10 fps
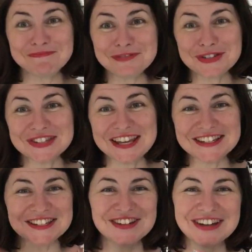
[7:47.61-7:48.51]
We'll see
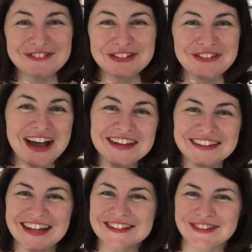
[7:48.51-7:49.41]
you soon,
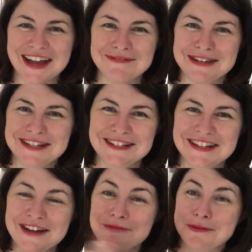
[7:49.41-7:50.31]
everyone. Thanks for coming.
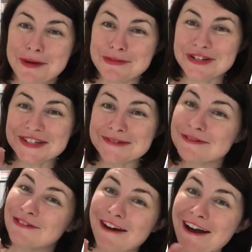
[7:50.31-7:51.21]
Remember to
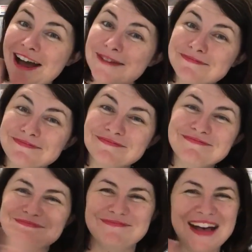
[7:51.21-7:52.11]
subscribe.
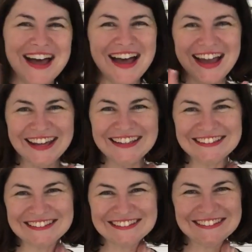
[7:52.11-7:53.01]
Bye.